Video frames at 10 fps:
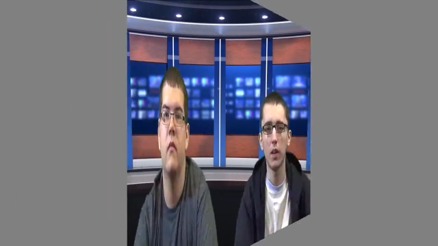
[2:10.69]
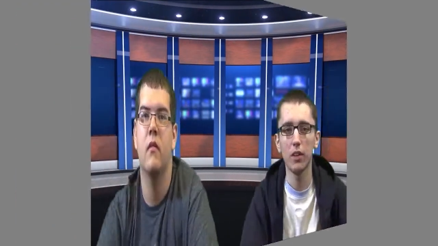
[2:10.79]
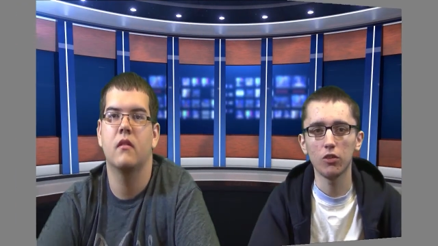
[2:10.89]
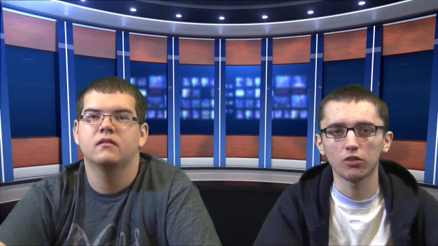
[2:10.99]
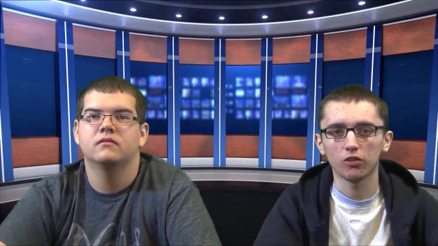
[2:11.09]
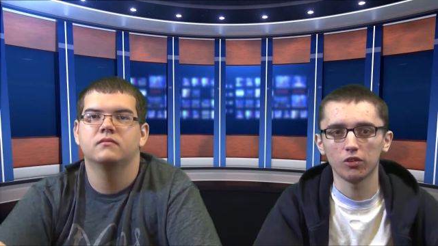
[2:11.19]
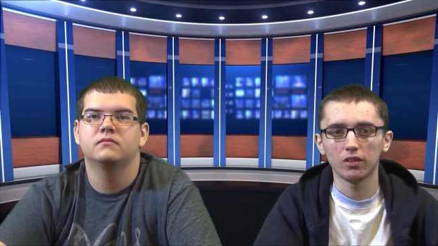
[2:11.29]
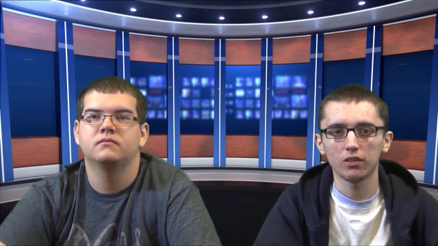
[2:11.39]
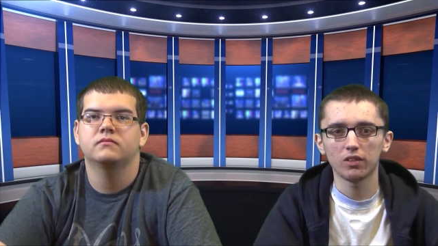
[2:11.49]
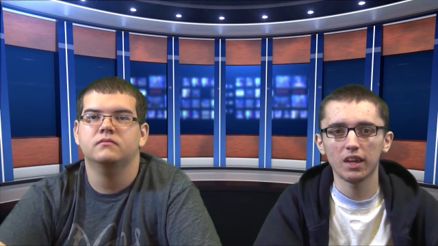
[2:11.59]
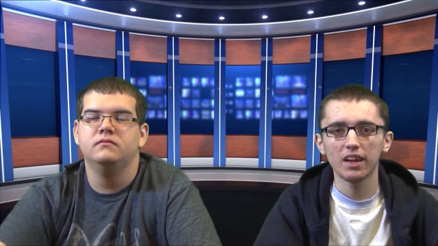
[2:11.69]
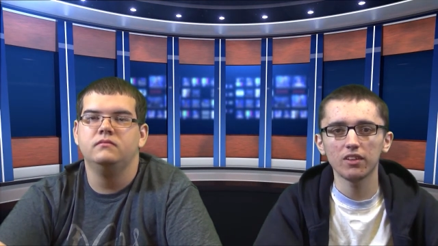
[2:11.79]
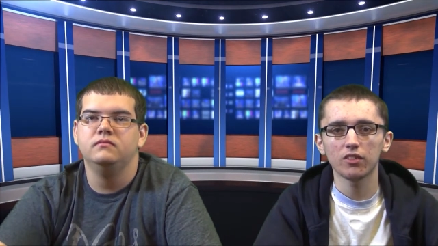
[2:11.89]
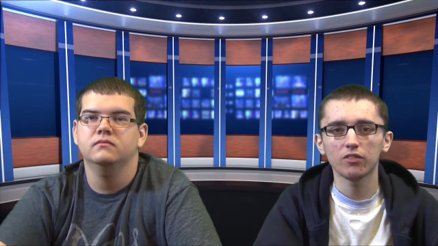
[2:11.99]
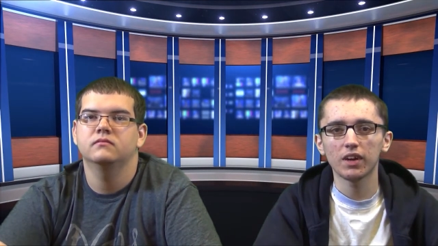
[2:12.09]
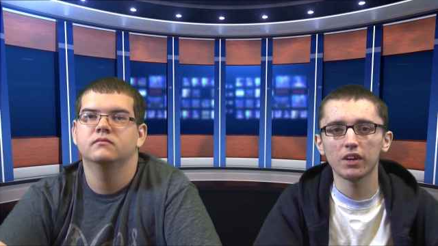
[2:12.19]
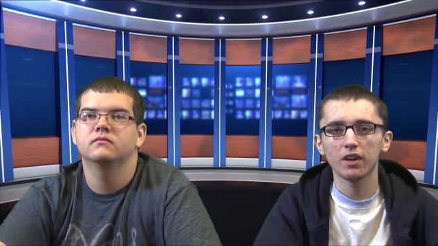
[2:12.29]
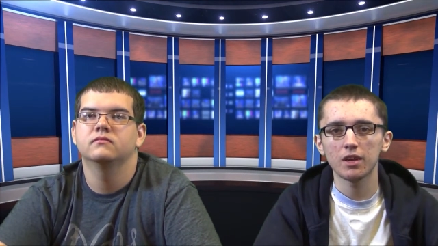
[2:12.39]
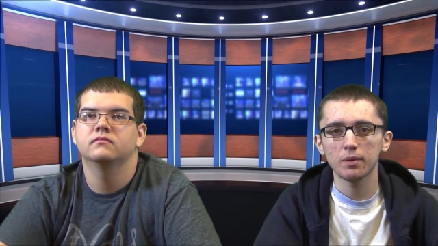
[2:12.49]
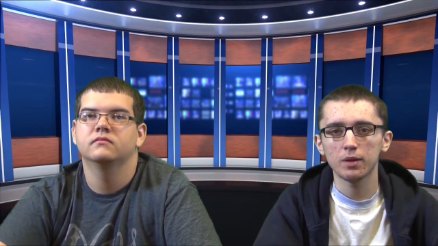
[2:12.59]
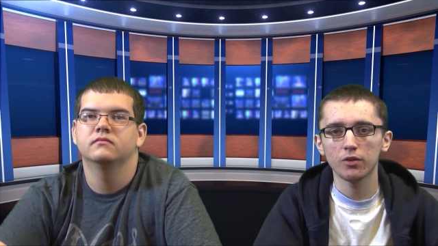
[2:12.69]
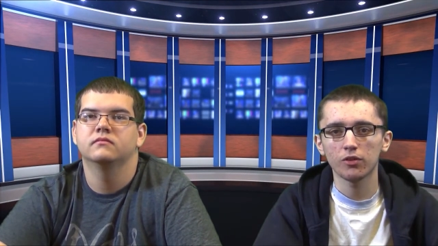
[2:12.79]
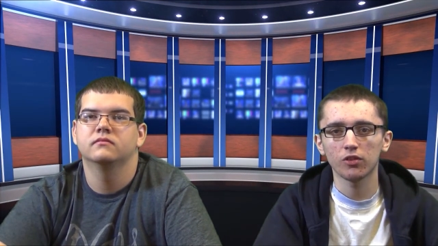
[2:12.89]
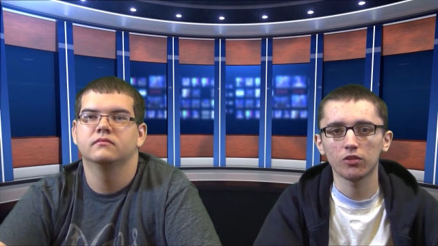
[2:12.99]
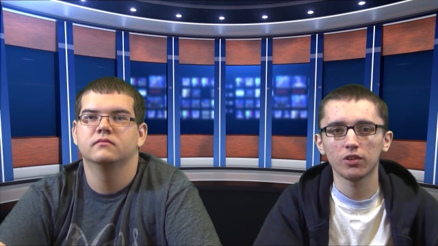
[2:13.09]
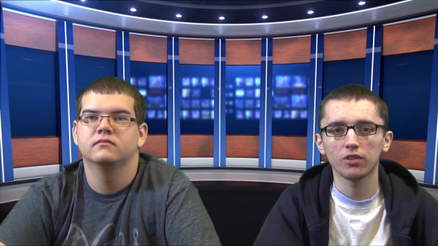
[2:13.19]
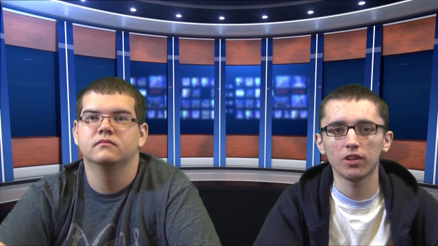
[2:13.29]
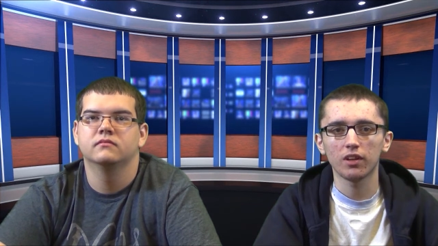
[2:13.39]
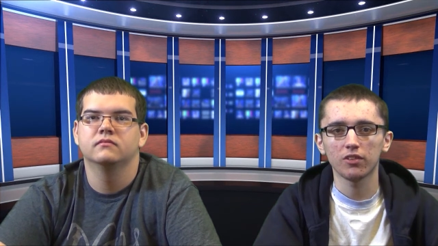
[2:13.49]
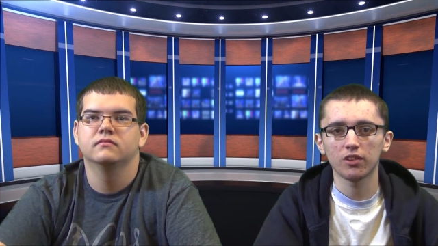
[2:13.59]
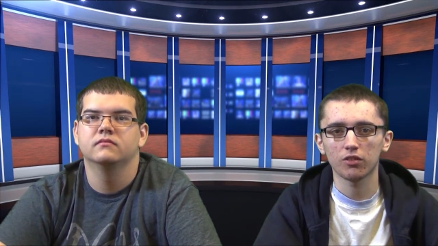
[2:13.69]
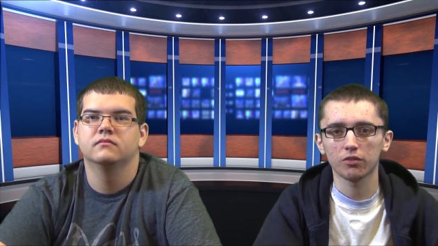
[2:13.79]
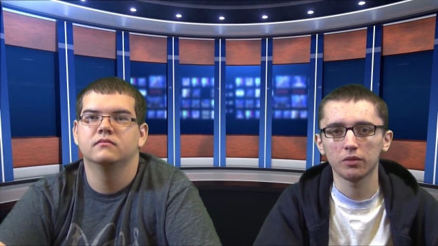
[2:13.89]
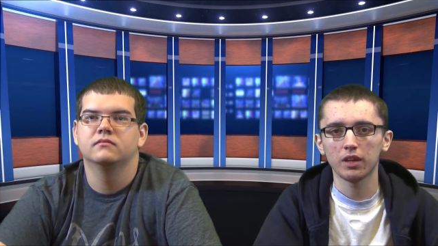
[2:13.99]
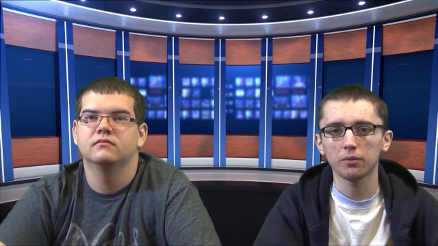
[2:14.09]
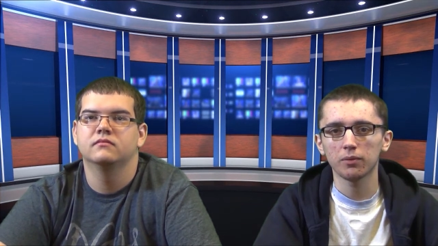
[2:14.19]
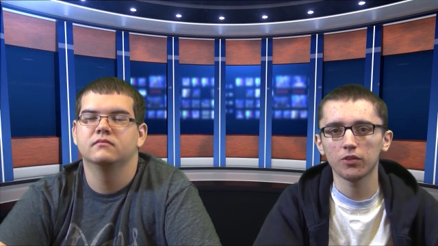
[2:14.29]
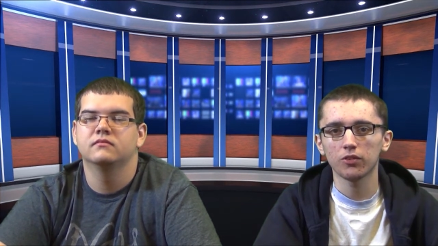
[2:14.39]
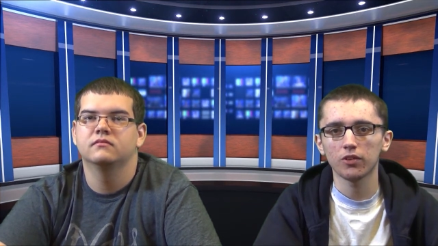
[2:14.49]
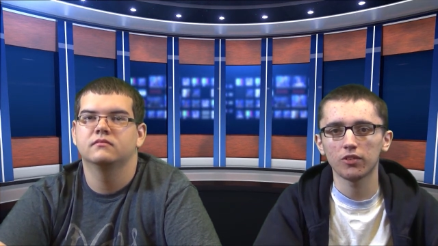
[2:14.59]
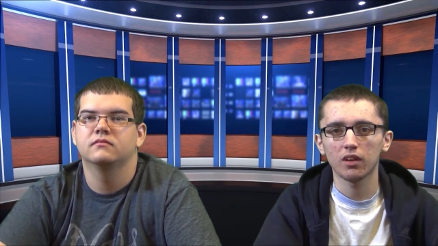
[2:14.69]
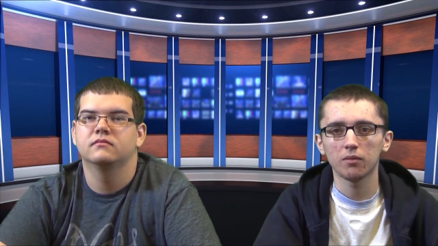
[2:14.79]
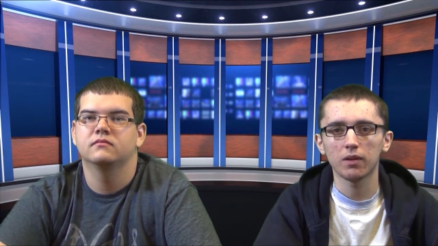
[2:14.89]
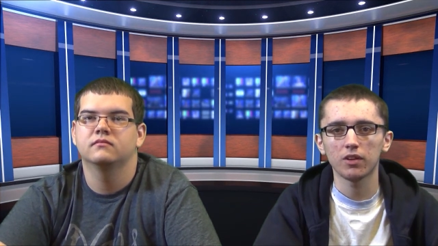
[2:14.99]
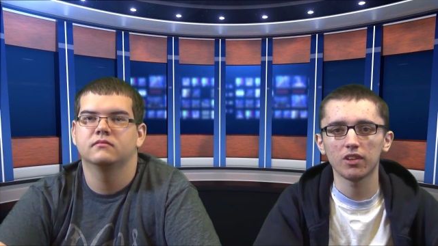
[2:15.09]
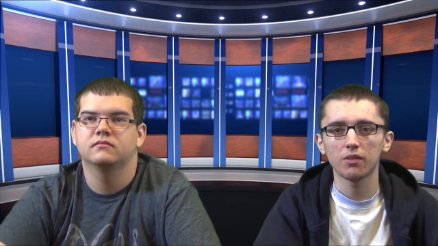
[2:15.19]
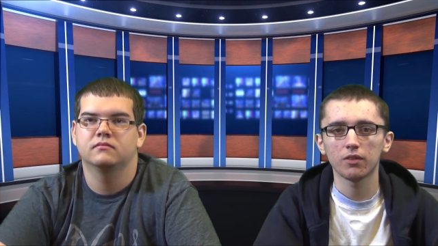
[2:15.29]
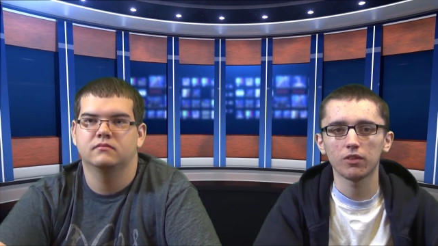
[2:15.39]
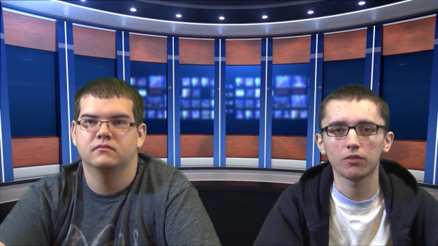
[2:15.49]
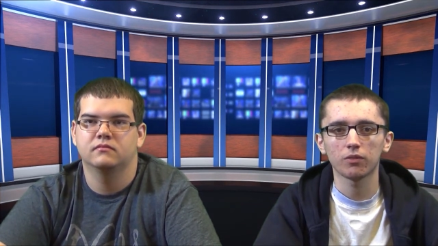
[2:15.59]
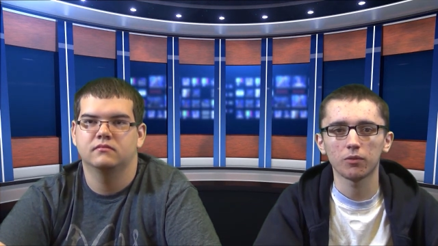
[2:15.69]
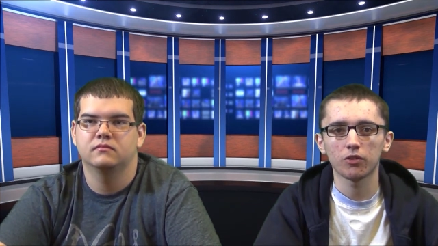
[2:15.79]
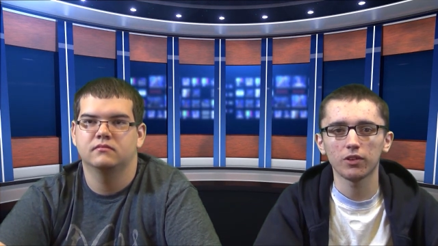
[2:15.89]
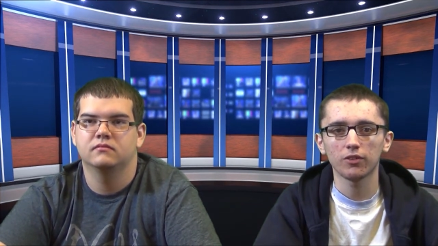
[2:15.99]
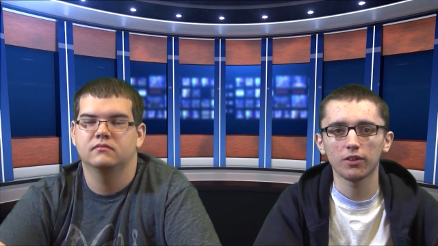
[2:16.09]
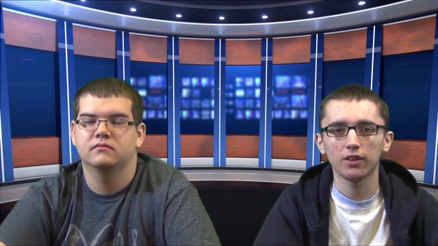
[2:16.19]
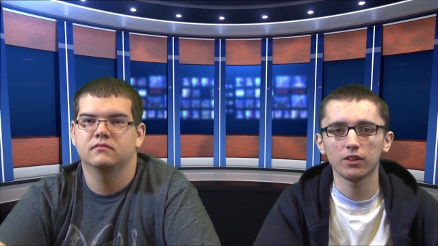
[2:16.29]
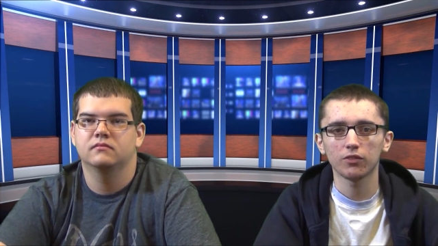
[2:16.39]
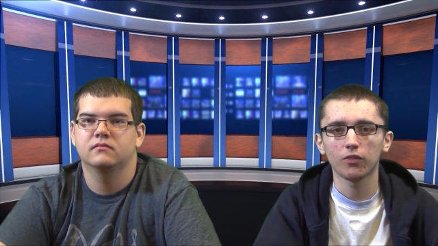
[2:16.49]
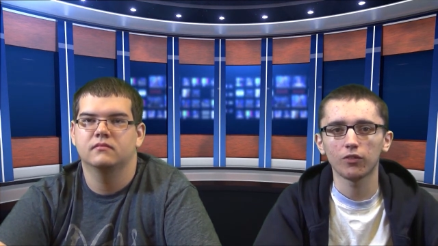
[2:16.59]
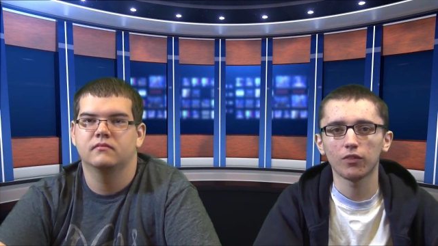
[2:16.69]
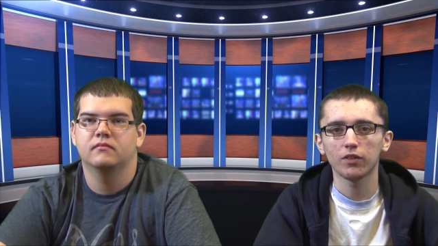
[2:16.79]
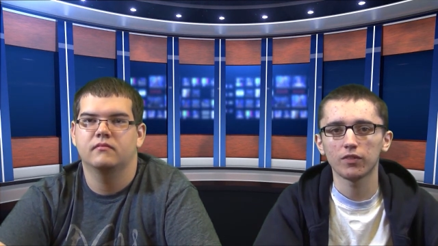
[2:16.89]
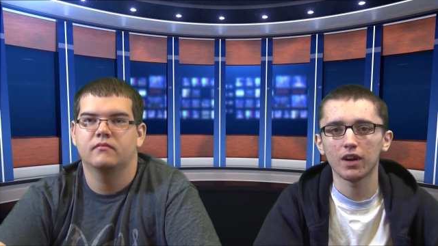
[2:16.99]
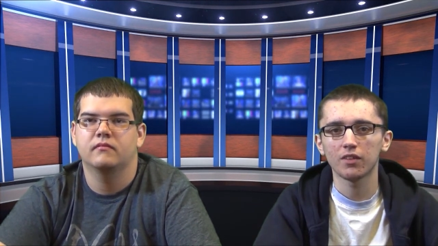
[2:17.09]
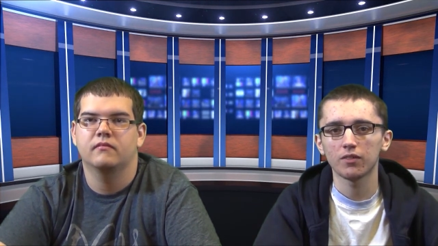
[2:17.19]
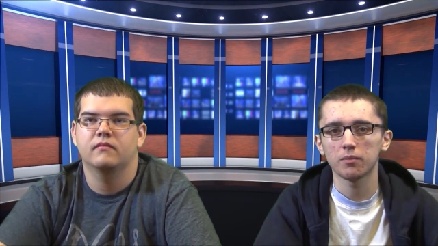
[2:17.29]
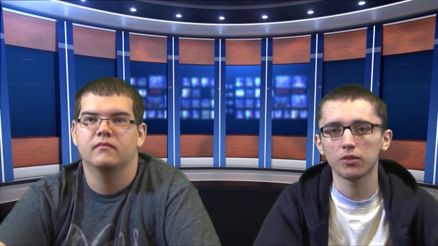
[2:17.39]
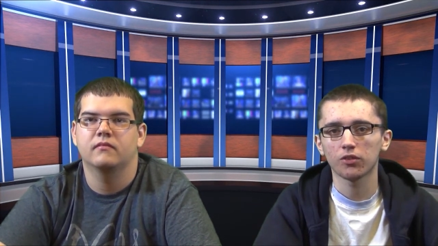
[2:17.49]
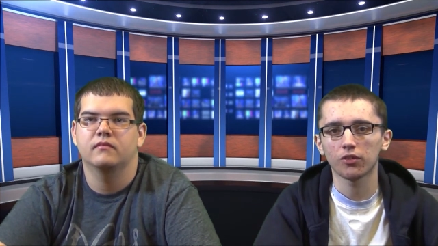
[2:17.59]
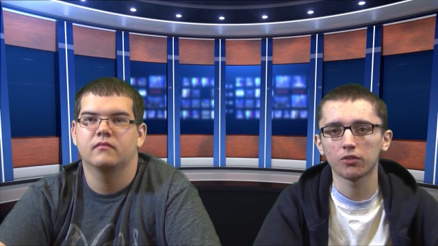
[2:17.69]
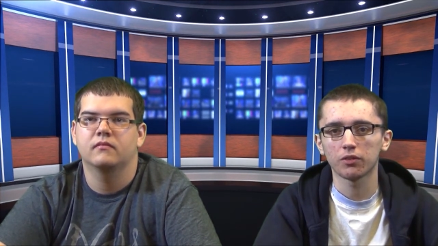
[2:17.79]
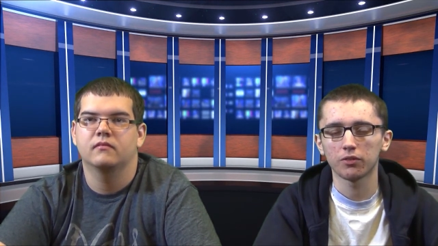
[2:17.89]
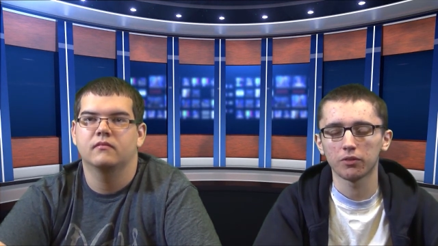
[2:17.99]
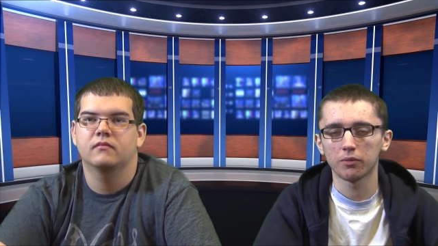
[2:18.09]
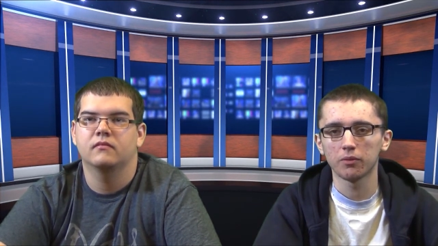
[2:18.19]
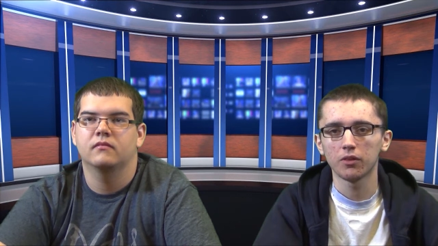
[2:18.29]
Speaker 1: Attention students, the 8th and final AP U.S. History study session will take place Thursday, May 7th from 3.30 to 4.45 in Mr. Goodward's room,